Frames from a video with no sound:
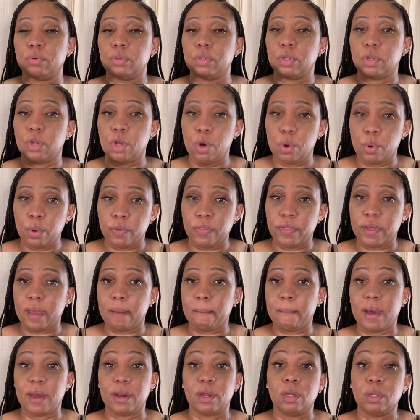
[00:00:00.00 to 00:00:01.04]
lower the
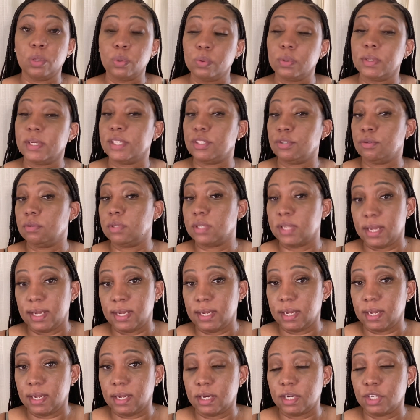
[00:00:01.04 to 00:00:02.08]
amount of gluten that you take
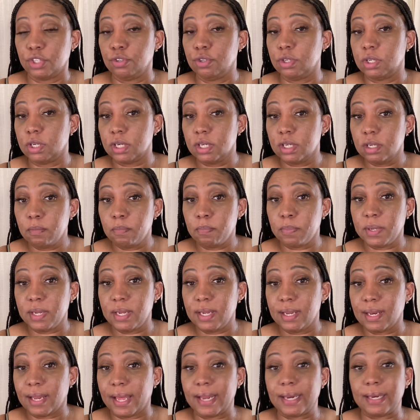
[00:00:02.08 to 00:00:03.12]
in, because you could
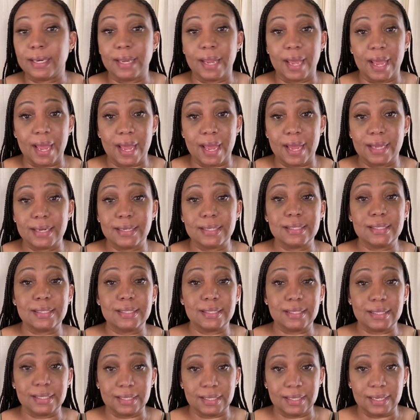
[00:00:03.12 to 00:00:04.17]
be like
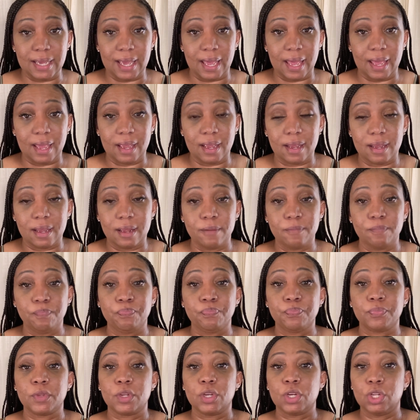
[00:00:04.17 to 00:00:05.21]
non-celiac
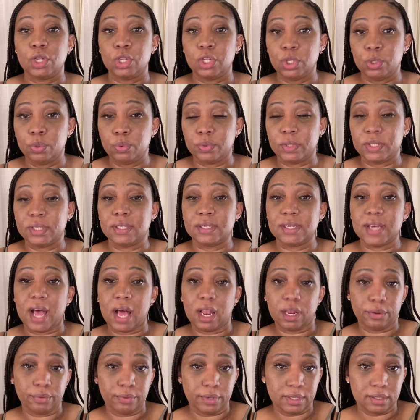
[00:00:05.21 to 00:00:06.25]
gluten
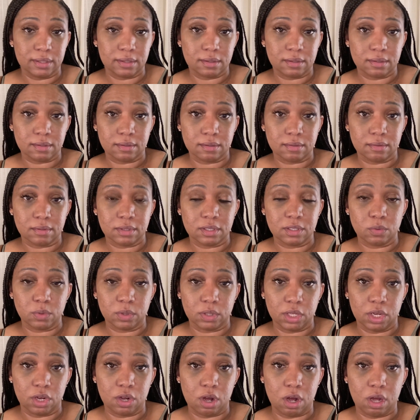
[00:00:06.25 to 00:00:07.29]
intolerance. That's what
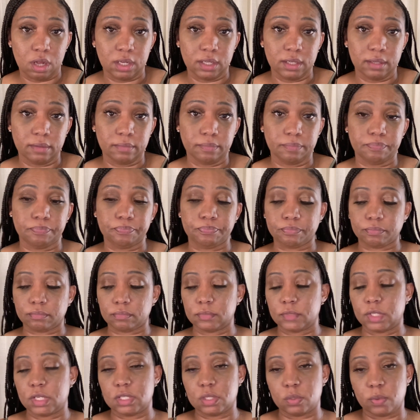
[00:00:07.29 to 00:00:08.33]
they call it.
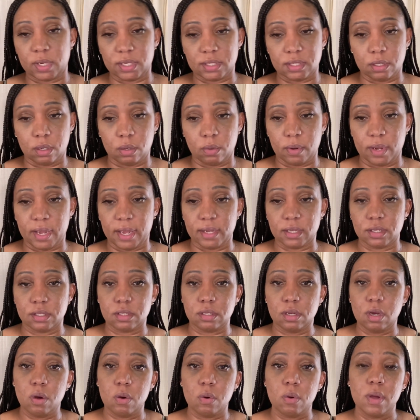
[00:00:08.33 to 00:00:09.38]
So I said, okay.
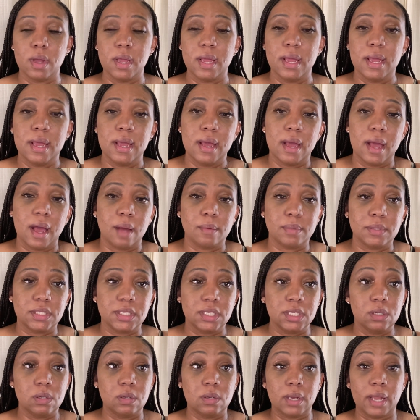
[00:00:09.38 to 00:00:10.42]
So I'm
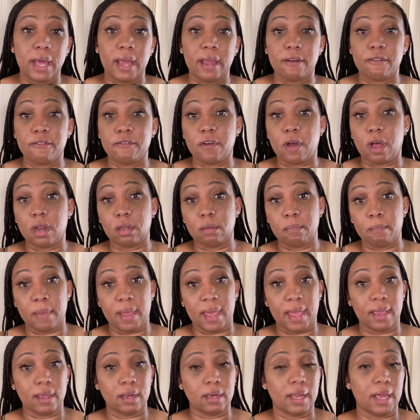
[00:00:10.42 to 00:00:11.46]
still like falling
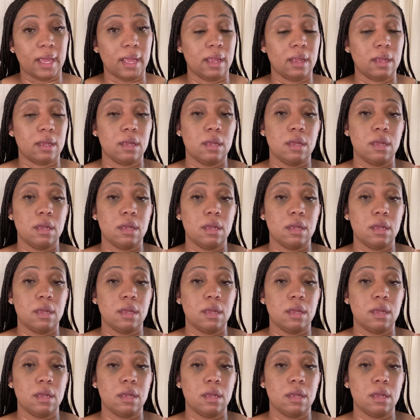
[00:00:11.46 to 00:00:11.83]
back. Like,